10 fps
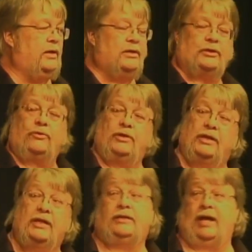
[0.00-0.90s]
So you
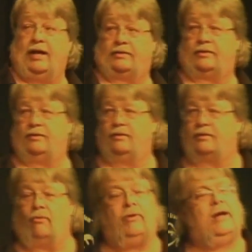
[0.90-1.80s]
need that.
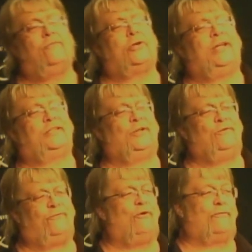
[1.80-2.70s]
Don't ever get too
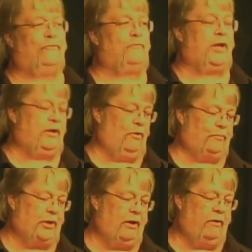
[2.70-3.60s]
far from your
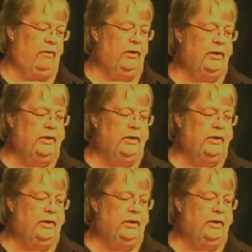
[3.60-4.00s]
help, y'all.